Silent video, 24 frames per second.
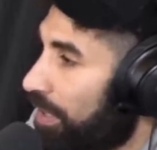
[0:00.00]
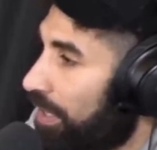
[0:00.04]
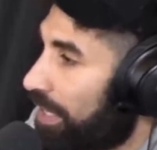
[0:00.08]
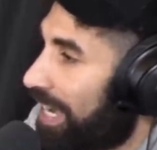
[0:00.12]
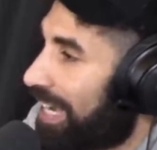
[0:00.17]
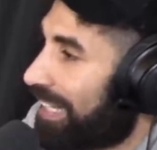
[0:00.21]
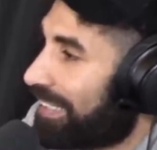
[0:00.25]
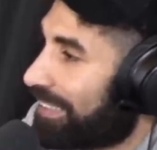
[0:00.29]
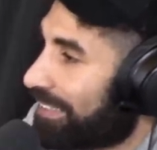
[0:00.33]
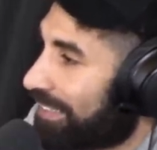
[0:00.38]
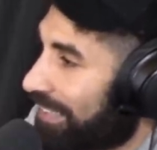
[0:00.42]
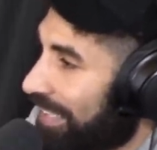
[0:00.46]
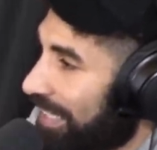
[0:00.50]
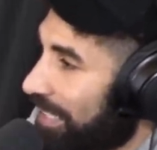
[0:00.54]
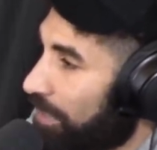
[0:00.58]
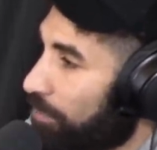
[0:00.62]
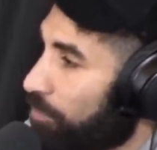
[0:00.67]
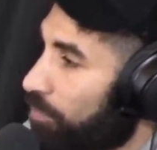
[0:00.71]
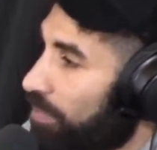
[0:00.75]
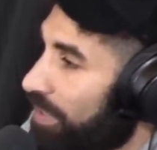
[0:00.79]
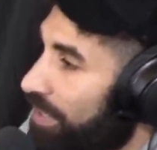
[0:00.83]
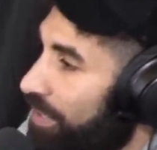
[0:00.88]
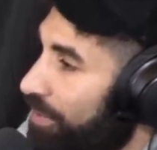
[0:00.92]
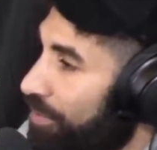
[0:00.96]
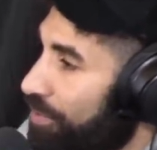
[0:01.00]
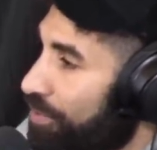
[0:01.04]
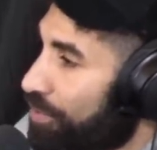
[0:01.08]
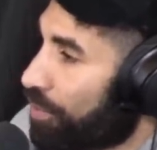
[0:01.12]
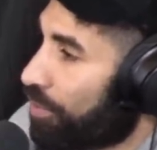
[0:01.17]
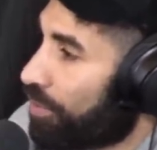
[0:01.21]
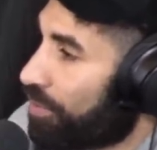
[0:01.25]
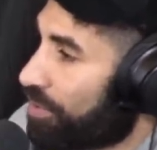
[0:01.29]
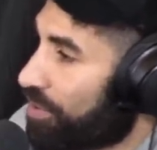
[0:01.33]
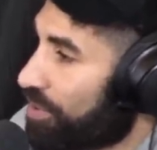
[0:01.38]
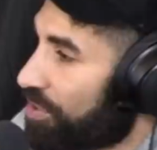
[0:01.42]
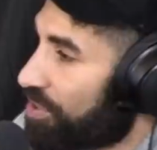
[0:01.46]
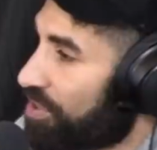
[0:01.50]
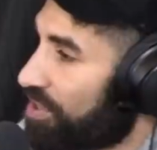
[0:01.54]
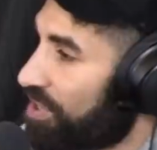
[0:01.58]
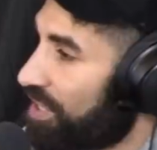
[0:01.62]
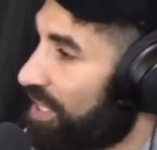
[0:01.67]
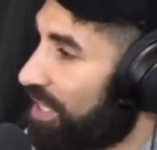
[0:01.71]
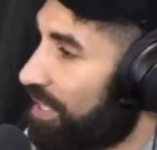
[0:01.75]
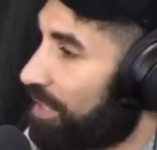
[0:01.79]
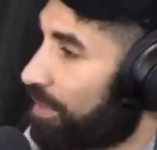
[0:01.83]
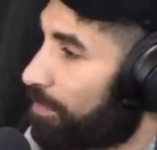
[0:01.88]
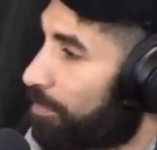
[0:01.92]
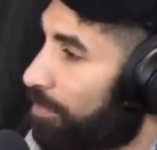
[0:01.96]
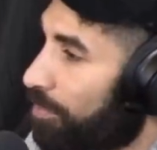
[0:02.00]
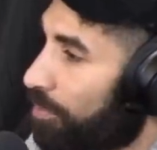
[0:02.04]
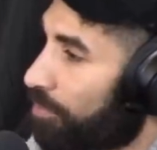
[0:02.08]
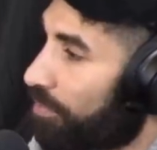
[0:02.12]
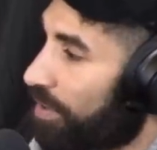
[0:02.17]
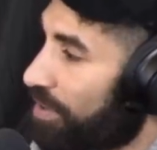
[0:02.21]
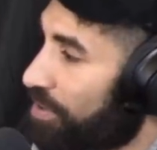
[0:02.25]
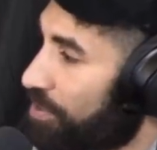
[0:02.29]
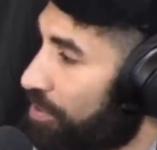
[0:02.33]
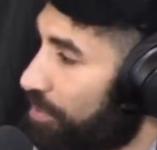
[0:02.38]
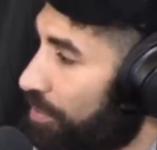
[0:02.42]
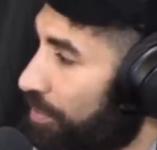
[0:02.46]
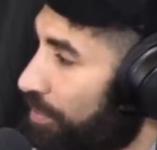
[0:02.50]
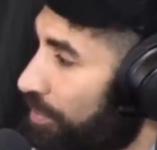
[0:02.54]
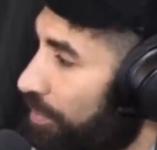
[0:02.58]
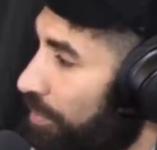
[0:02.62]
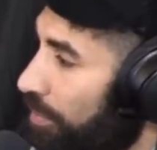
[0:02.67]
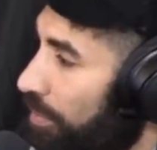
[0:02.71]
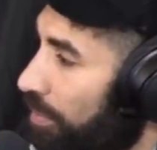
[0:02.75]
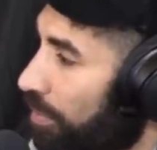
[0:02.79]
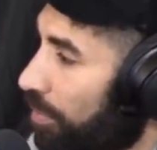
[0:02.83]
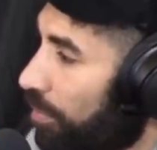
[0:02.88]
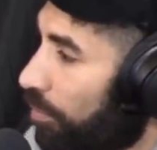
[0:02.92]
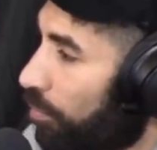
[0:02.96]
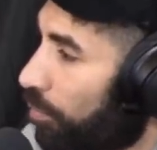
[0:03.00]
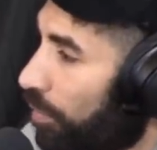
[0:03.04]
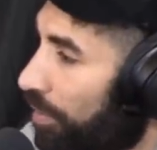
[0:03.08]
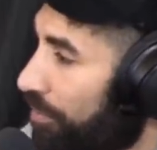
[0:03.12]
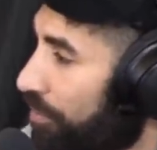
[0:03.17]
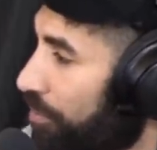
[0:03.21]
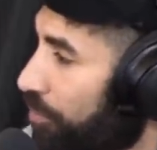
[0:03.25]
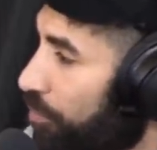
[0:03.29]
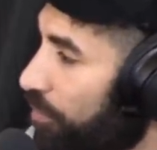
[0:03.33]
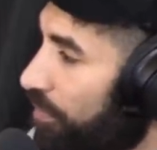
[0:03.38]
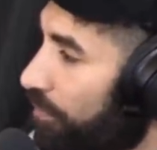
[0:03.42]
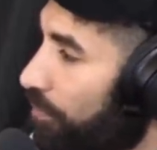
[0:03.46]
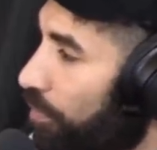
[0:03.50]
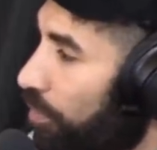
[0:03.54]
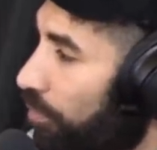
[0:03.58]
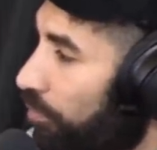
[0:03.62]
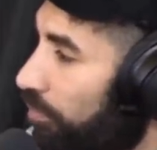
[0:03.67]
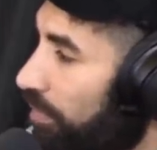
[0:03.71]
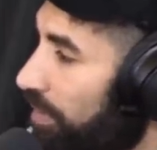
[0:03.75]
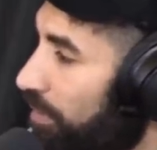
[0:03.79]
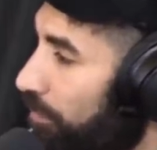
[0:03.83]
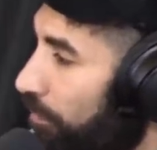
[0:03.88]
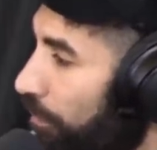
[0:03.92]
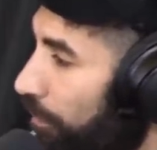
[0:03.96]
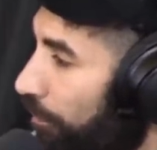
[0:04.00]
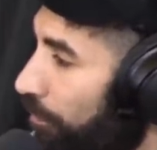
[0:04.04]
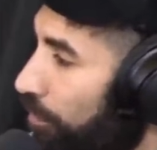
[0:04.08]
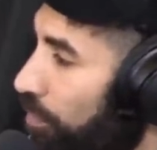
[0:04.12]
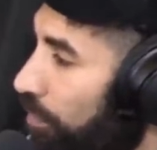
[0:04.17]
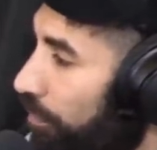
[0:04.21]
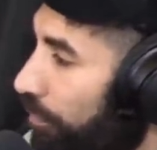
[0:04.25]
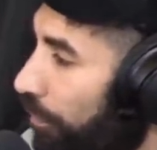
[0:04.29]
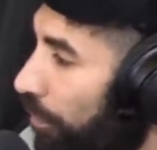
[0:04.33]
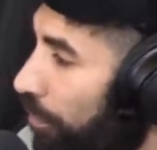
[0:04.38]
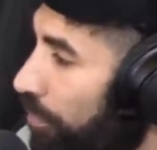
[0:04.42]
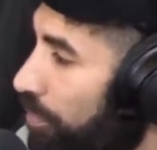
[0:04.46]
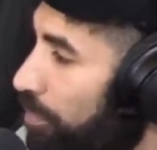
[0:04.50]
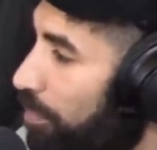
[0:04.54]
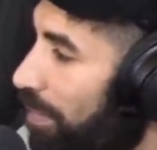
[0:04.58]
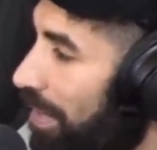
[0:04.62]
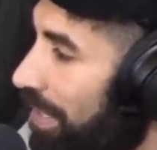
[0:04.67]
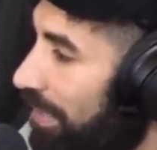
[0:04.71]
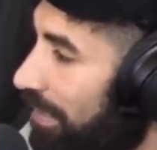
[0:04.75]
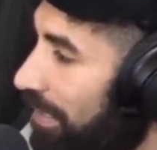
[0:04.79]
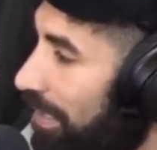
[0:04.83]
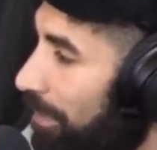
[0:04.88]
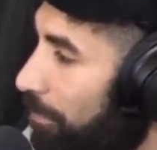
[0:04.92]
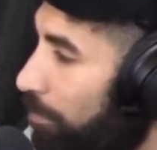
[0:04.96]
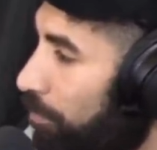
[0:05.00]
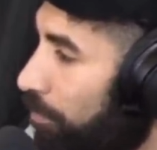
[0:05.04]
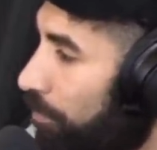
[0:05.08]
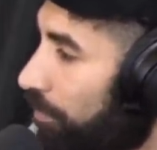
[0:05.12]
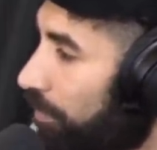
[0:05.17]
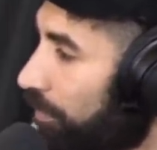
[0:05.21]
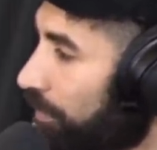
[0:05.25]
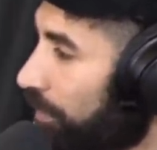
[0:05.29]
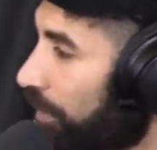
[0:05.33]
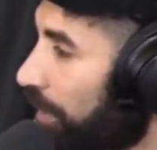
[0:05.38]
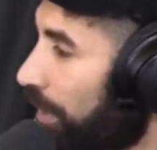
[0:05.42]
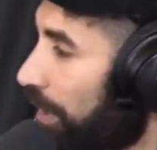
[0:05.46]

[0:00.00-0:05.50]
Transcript: and then we can start to see the progression once we've got rid of a few of those bad apples?